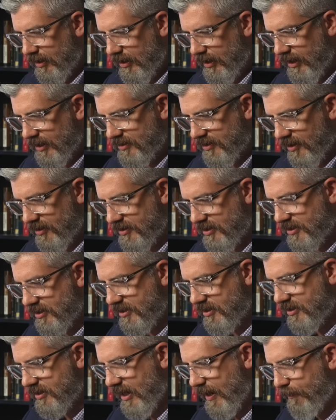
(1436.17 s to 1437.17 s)
It's a
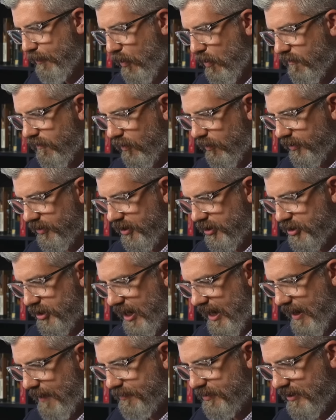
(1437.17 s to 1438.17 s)
step over with the jab.